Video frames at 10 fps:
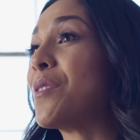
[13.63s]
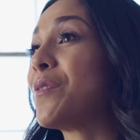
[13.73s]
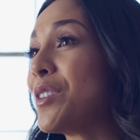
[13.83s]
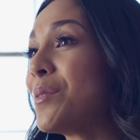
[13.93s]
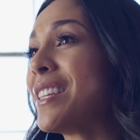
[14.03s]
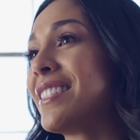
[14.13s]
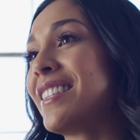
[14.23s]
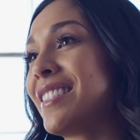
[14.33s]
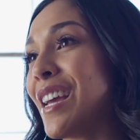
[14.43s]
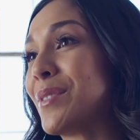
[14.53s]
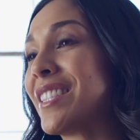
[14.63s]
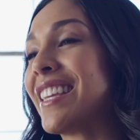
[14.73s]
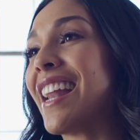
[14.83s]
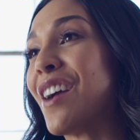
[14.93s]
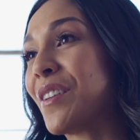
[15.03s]
a few easy steps to
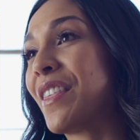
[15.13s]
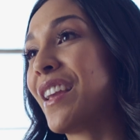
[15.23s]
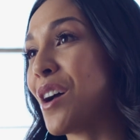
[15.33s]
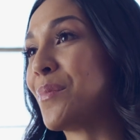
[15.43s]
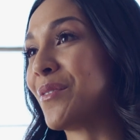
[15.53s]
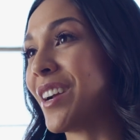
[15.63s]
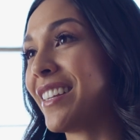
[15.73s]
get everything up and